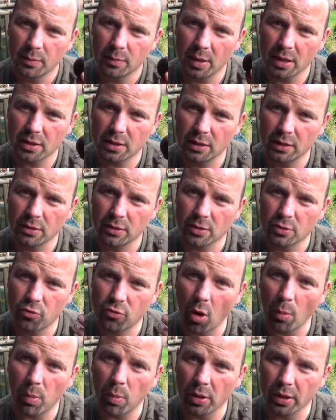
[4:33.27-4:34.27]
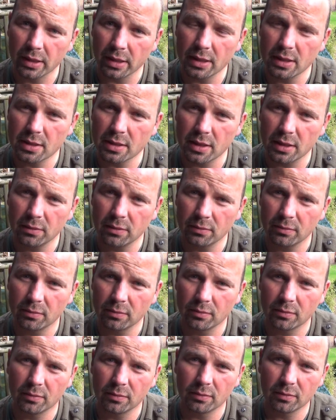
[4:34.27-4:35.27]
Basically, just drop one of these in,
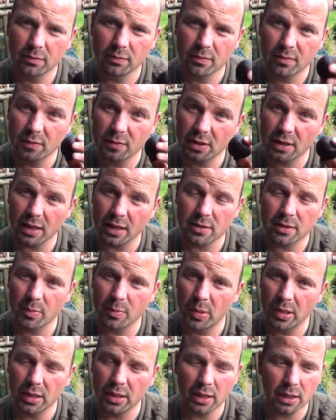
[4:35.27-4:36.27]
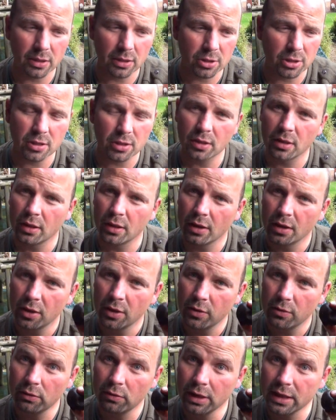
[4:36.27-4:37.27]
sets the pH,
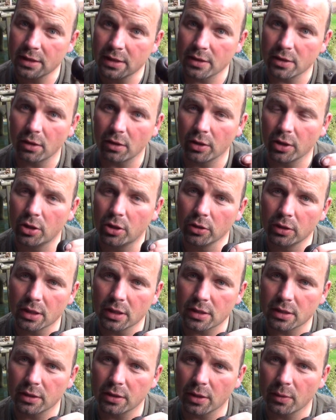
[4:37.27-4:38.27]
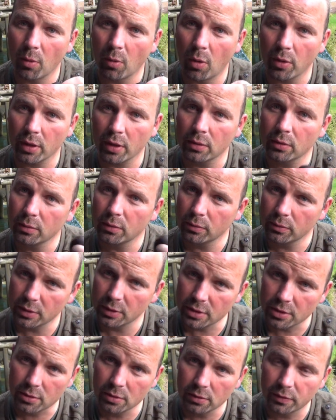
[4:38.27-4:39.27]
releases a lot of goodness into the water,
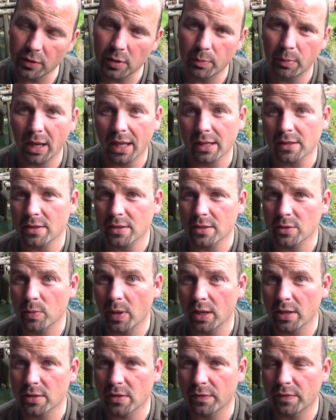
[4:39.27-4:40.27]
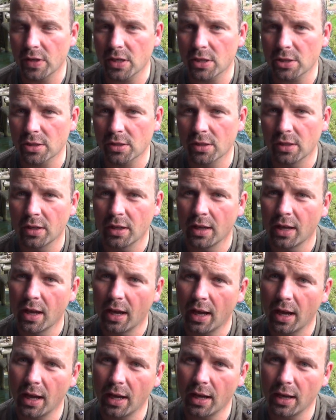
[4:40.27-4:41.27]
which is good for the plants as well as the fish,
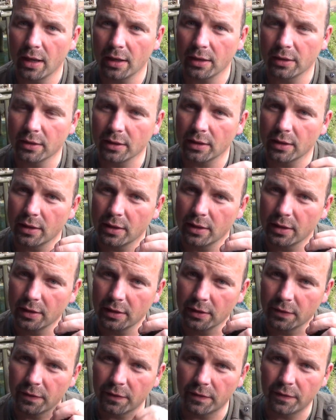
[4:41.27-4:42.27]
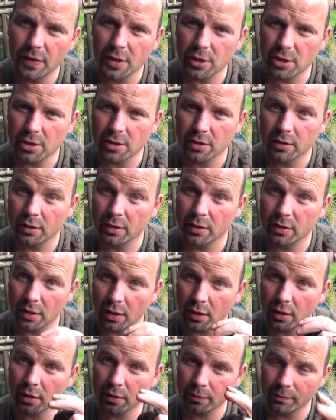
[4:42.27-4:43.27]
and the fish that
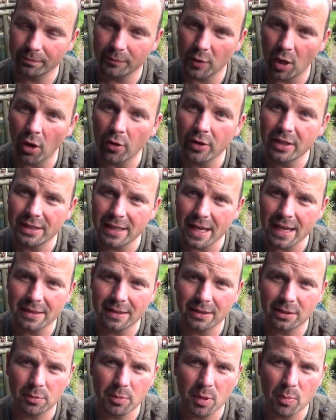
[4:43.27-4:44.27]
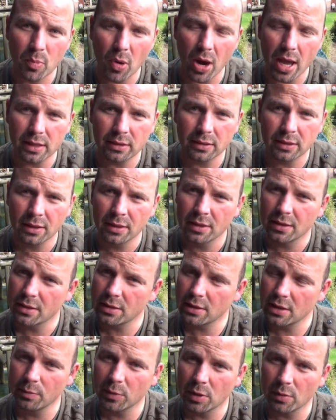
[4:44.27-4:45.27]
are intended to be bred
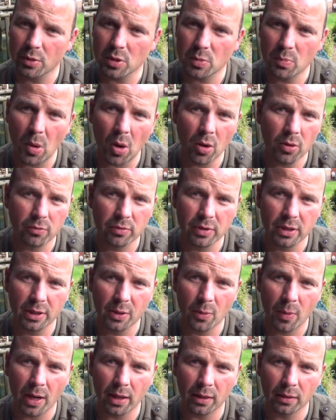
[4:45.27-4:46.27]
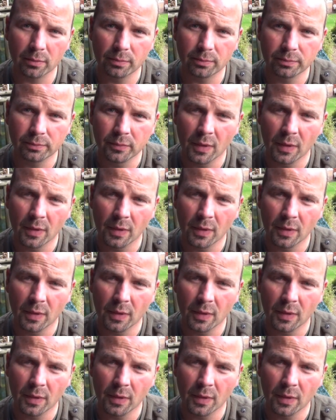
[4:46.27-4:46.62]
seem to respond really well.